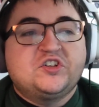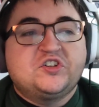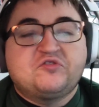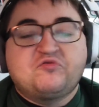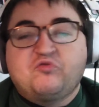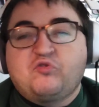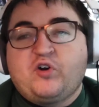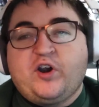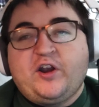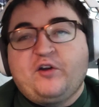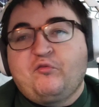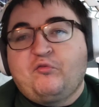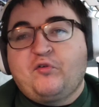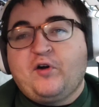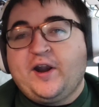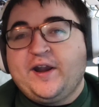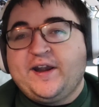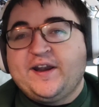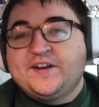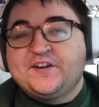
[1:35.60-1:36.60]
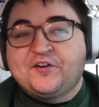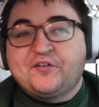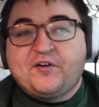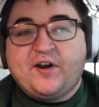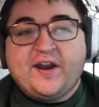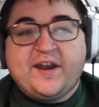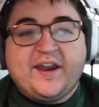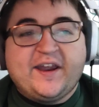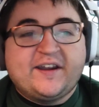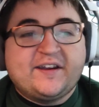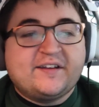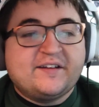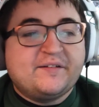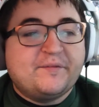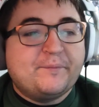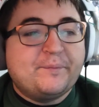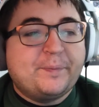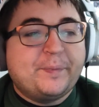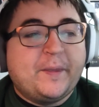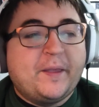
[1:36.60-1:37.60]
just ran right into Reddick.
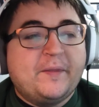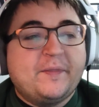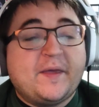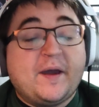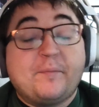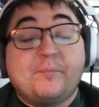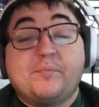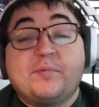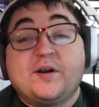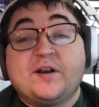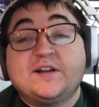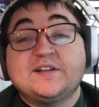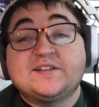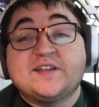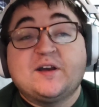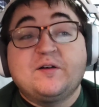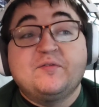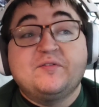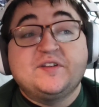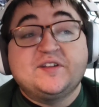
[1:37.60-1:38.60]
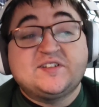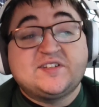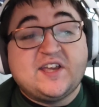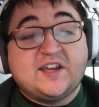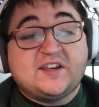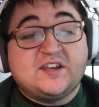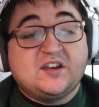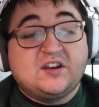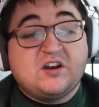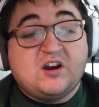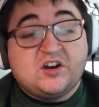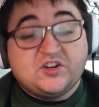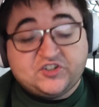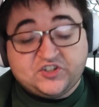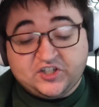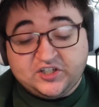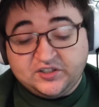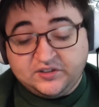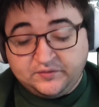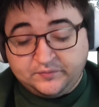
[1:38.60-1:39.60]
That brings out the second
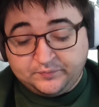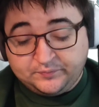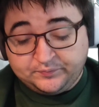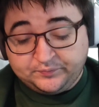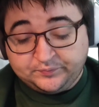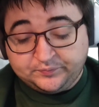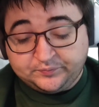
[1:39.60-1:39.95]
caution.